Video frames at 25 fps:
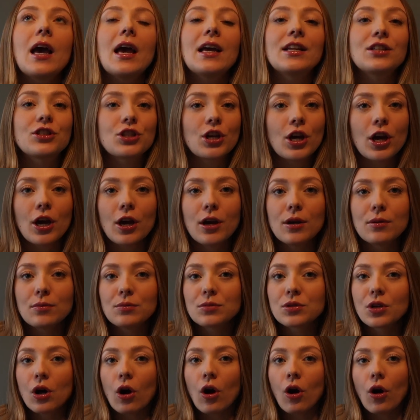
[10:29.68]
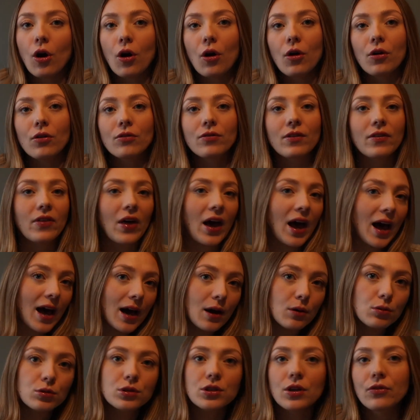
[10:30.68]
in terms of the
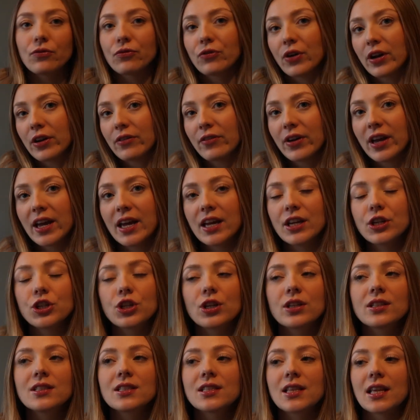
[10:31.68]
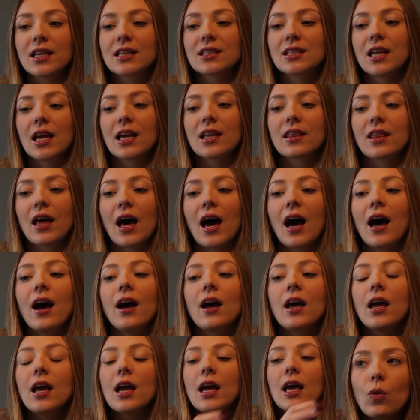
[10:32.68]
house and renovations, things like
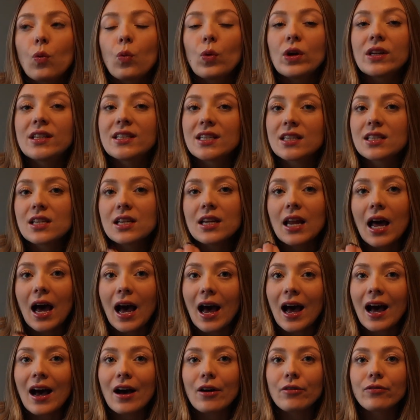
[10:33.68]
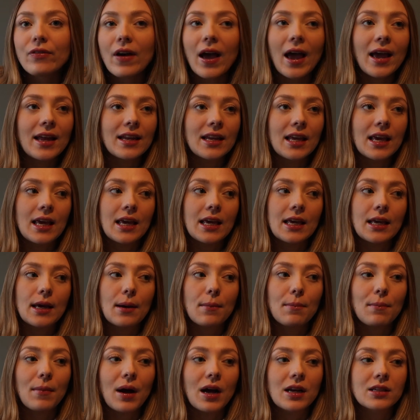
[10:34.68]
that, we didn't have
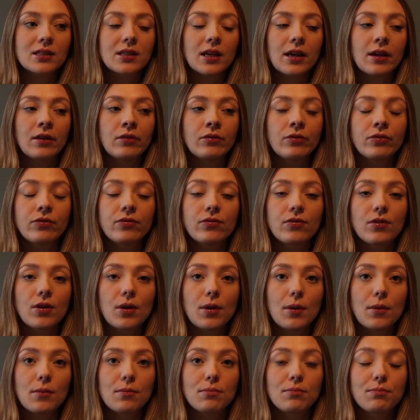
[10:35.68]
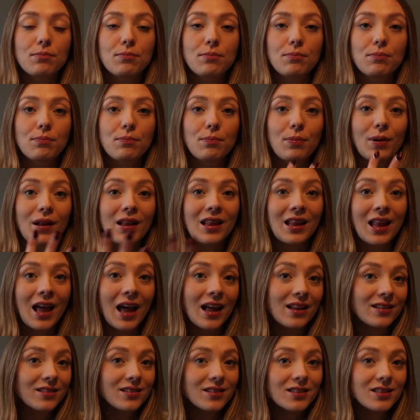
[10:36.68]
any massive
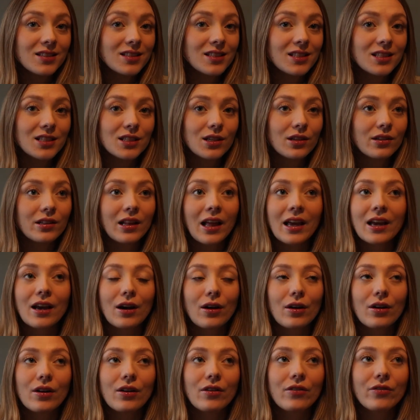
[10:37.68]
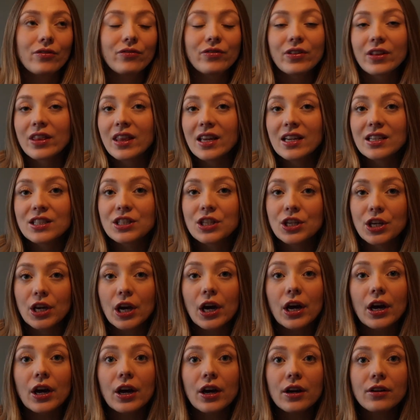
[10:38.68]
plans like for this
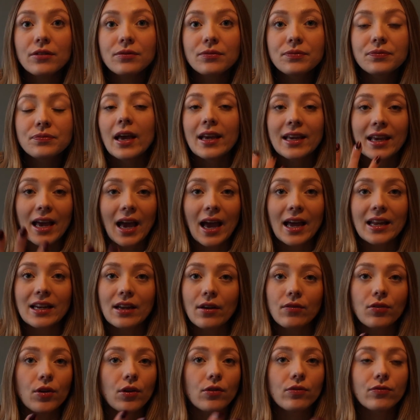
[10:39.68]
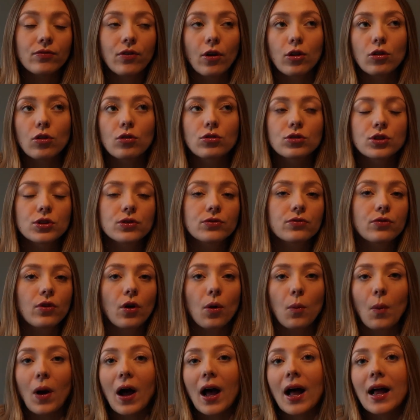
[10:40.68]
year. Again, if you've followed us for
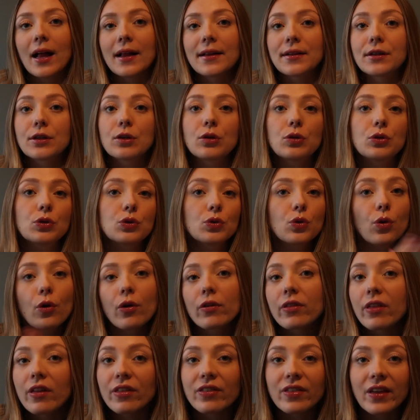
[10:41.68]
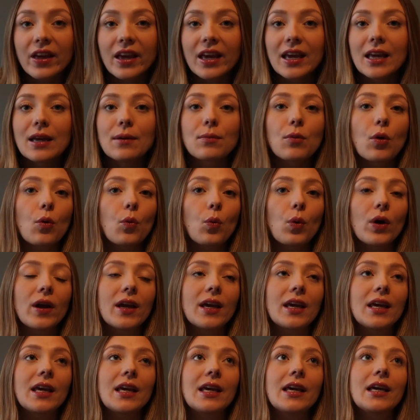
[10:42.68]
a while, you'll know the theme.
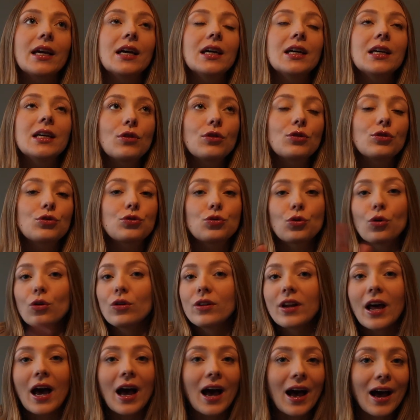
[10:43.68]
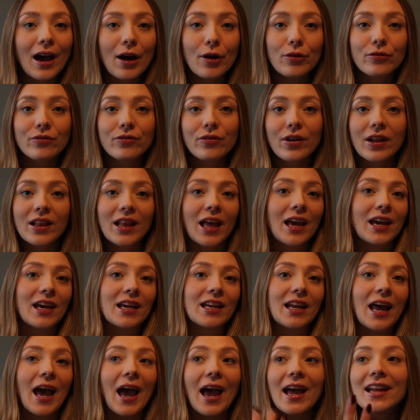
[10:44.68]
We don't have like
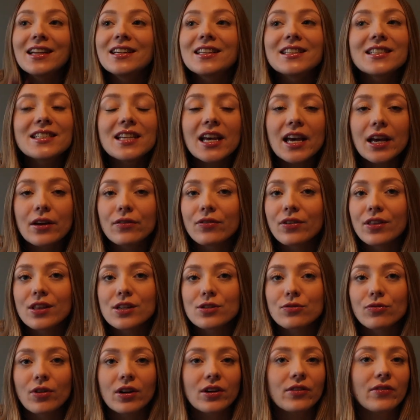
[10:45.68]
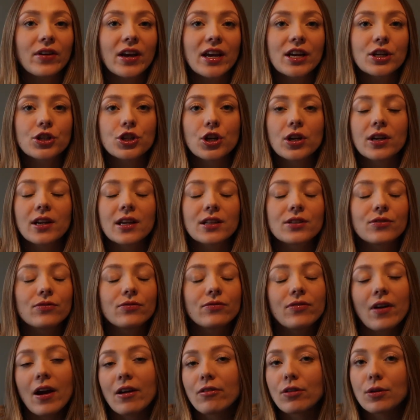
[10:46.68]
an end date for this renovation. It's
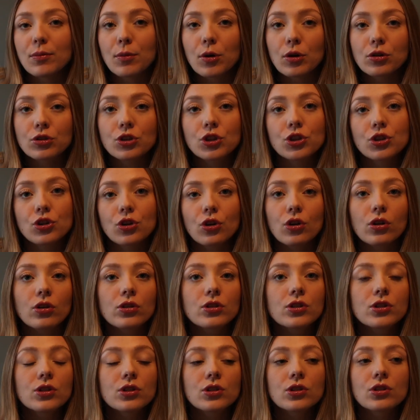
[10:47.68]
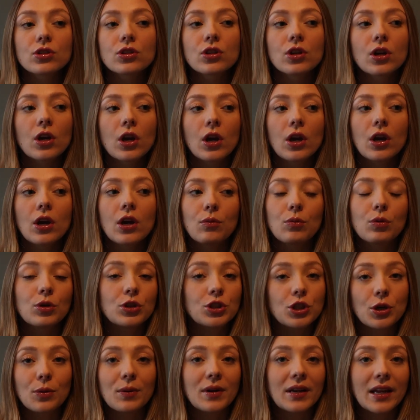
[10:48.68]
very much just
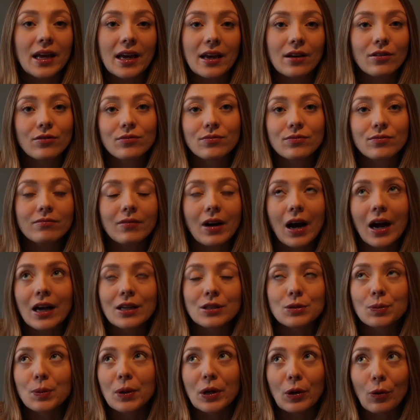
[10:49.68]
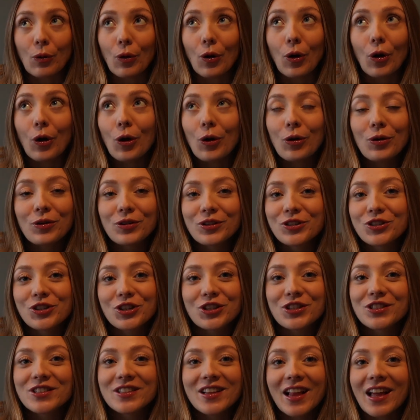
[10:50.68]
we're doing it as we go,
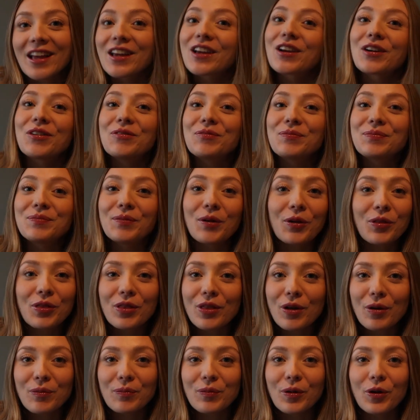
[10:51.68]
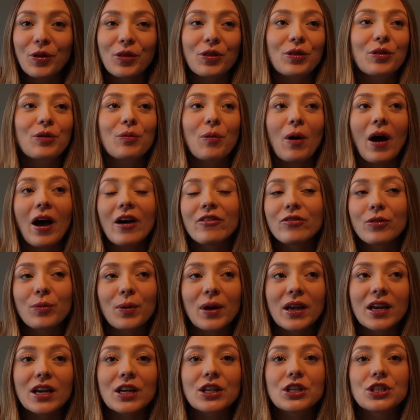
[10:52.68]
just like month on month, whatever
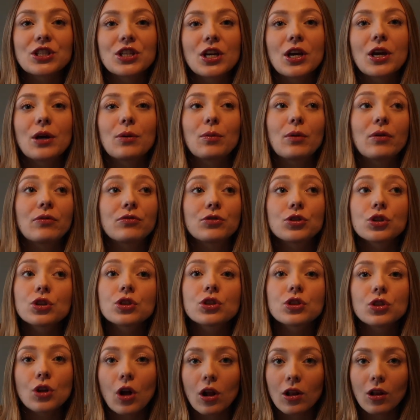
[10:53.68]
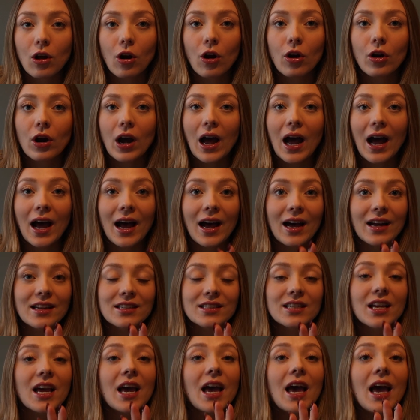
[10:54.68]
we can do. We've just not long
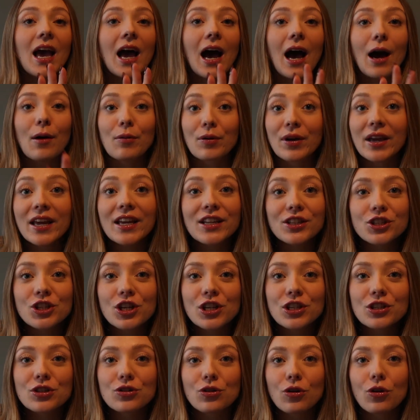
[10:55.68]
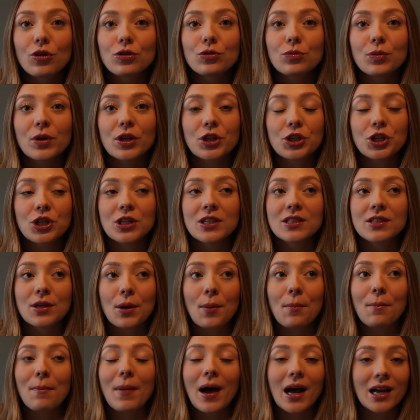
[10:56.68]
had our kitchen done, which is
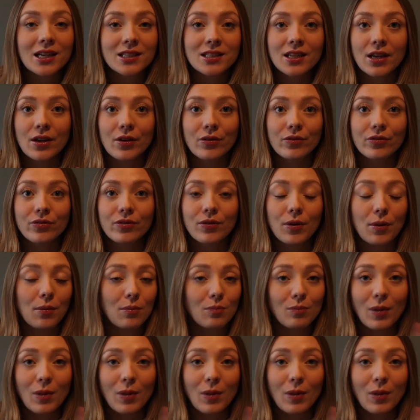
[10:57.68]
a massive